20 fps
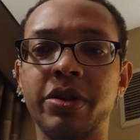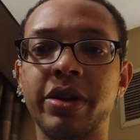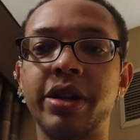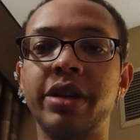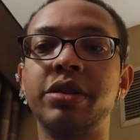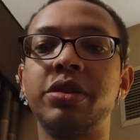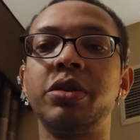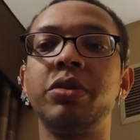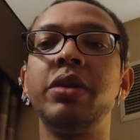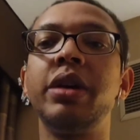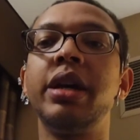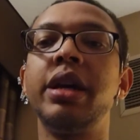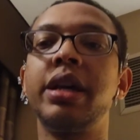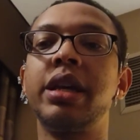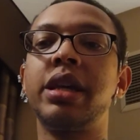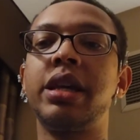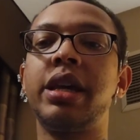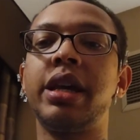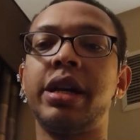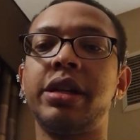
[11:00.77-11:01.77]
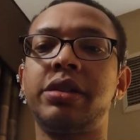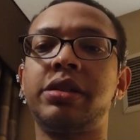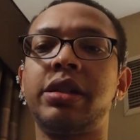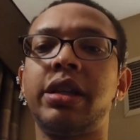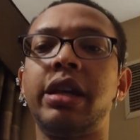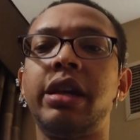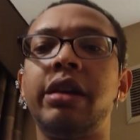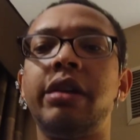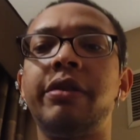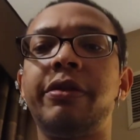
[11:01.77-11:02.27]
Okay, so
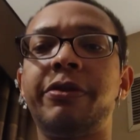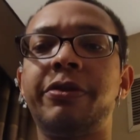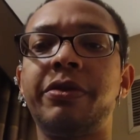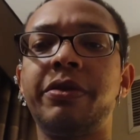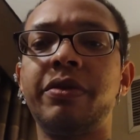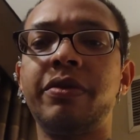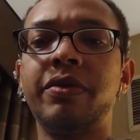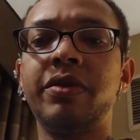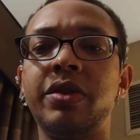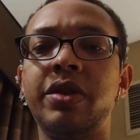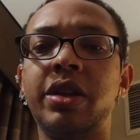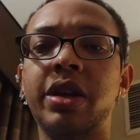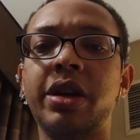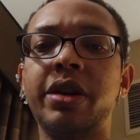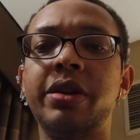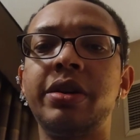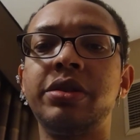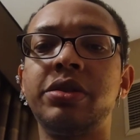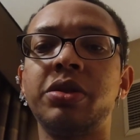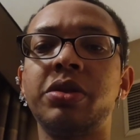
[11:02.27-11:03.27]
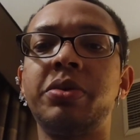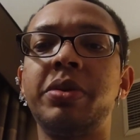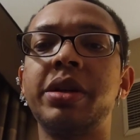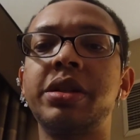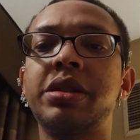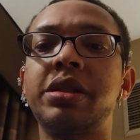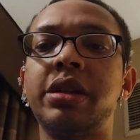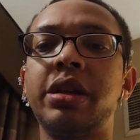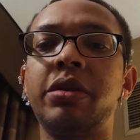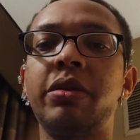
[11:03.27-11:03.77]
yes, if there is a
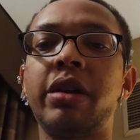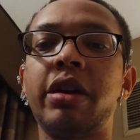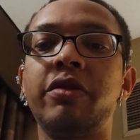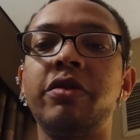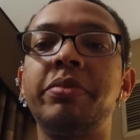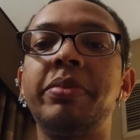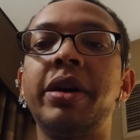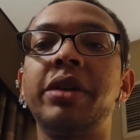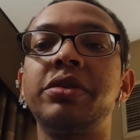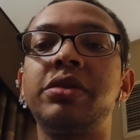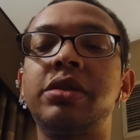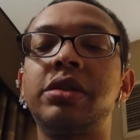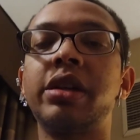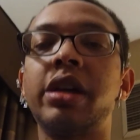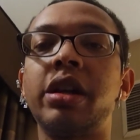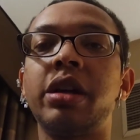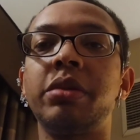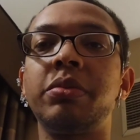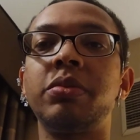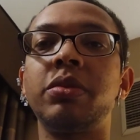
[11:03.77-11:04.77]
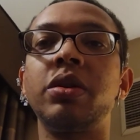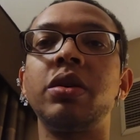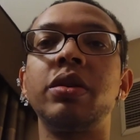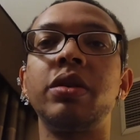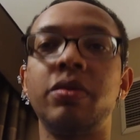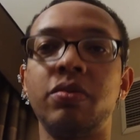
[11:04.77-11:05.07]
question that you have about setup,